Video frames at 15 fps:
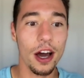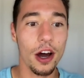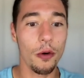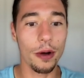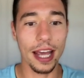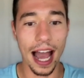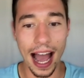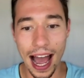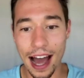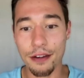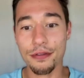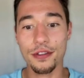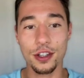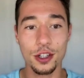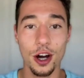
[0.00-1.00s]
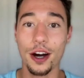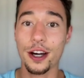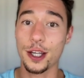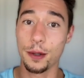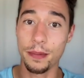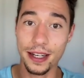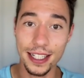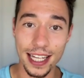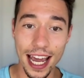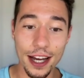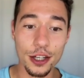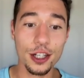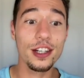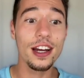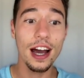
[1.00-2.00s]
we have the
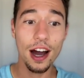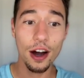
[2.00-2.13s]
documentation